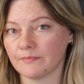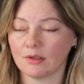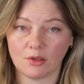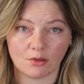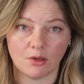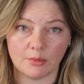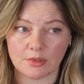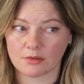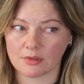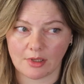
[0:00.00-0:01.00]
Your
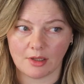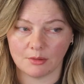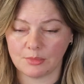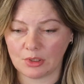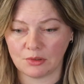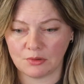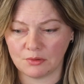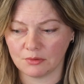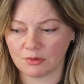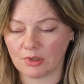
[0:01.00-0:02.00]
comments really help me
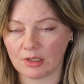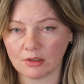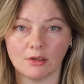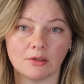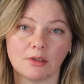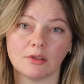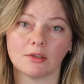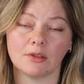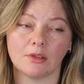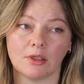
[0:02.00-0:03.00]
to create
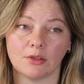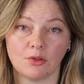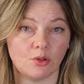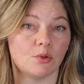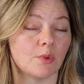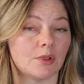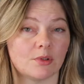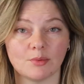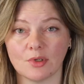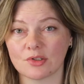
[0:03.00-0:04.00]
content that you want
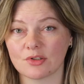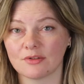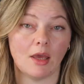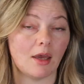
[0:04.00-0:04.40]
to watch.